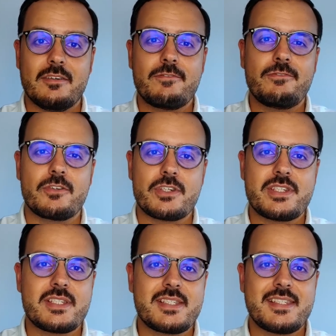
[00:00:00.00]
the
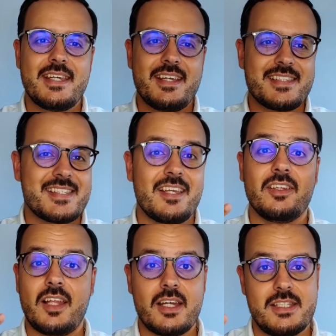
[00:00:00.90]
first
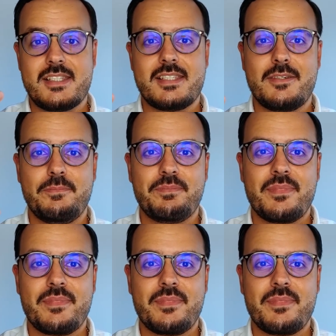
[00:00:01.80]
sunlight,